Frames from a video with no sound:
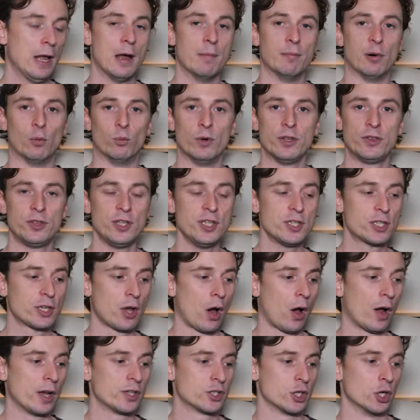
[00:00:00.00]
But with these
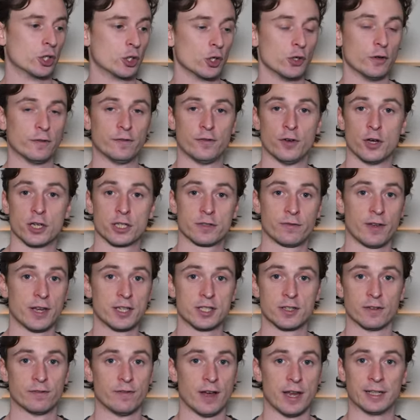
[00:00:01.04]
guys that are good at first phase
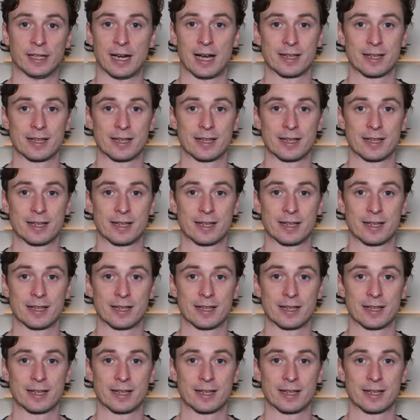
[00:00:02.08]
defending,